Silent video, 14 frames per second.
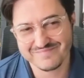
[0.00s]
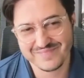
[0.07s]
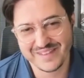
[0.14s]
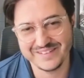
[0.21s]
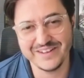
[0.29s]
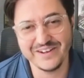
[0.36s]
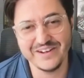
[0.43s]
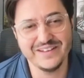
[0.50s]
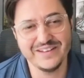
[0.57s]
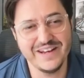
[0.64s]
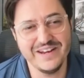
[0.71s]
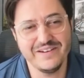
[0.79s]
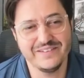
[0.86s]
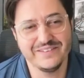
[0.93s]
they
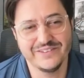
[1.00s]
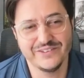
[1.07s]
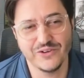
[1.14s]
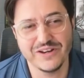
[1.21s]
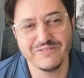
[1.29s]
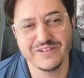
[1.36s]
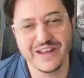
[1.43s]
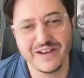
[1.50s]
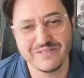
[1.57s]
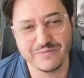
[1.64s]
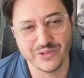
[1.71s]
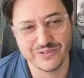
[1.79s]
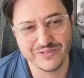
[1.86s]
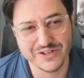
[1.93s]
they don't even have a
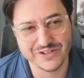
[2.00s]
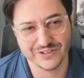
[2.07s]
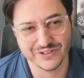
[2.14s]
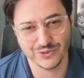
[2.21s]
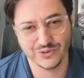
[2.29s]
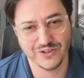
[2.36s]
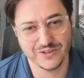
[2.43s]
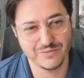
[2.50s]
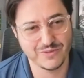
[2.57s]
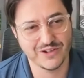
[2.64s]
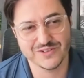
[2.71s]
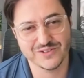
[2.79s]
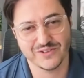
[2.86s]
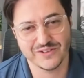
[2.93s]
motivation to do it
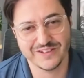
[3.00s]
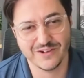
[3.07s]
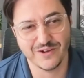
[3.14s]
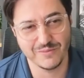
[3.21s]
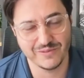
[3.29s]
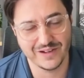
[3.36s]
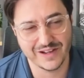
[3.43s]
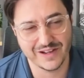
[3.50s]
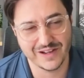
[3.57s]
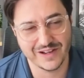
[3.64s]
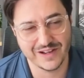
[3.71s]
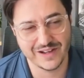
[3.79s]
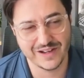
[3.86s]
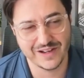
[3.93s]
because already comp- large
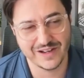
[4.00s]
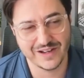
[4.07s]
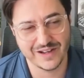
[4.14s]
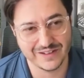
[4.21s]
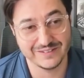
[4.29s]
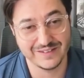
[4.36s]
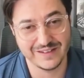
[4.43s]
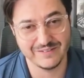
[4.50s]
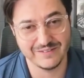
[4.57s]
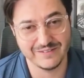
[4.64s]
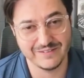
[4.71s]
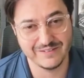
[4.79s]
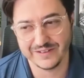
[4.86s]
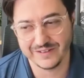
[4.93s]
companies do it and they
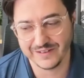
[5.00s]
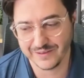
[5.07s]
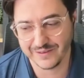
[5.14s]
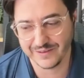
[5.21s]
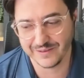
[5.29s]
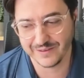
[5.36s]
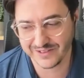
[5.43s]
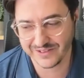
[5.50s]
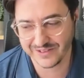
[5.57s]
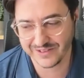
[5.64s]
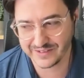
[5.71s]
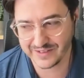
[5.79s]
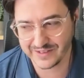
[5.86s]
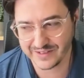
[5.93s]
when uh, because they're
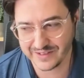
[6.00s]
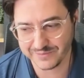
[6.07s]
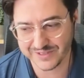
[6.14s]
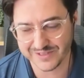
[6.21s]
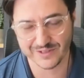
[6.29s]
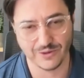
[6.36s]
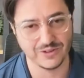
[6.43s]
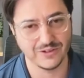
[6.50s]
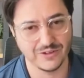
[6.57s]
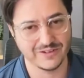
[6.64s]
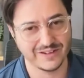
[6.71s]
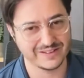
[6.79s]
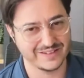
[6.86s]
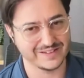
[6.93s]
early adopters they only
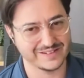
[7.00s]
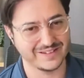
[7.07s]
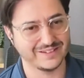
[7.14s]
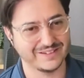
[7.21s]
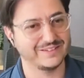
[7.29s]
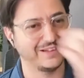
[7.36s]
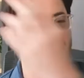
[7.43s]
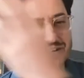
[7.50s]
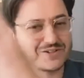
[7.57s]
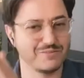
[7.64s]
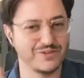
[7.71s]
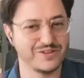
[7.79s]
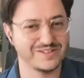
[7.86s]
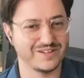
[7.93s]
look at things that large
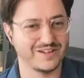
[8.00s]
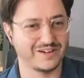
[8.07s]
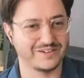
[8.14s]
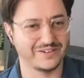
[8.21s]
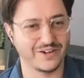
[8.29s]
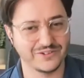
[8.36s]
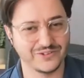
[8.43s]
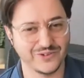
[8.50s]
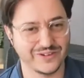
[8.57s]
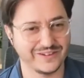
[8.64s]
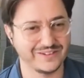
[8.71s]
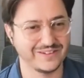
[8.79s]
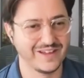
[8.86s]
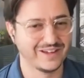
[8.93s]
companies are not
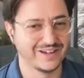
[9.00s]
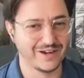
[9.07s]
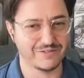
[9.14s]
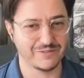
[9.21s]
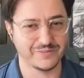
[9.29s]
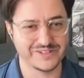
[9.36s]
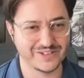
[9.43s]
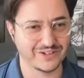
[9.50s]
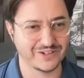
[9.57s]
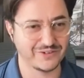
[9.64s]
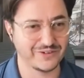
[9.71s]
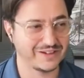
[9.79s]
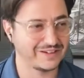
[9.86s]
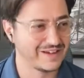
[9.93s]
doing government is not
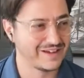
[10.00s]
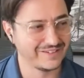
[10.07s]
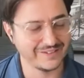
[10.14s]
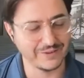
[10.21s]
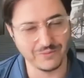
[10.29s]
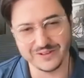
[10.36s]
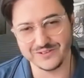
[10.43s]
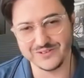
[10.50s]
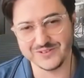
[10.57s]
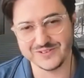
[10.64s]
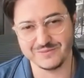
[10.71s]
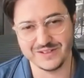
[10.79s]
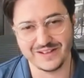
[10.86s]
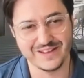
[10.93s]
doing they want to do
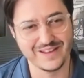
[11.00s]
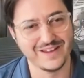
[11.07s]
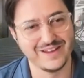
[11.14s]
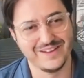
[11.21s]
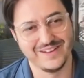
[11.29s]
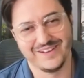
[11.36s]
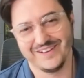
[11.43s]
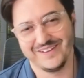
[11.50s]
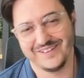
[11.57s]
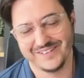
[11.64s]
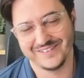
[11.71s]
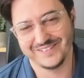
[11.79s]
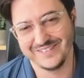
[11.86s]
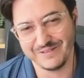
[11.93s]
something like
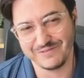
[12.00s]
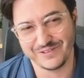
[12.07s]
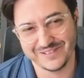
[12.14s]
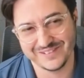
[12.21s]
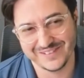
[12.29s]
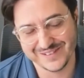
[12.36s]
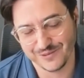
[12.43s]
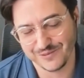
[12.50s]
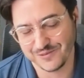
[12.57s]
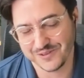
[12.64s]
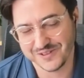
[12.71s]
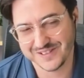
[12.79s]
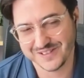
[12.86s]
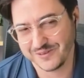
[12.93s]
uh different and so
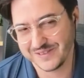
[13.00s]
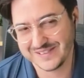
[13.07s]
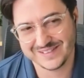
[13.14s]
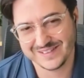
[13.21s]
forth so it's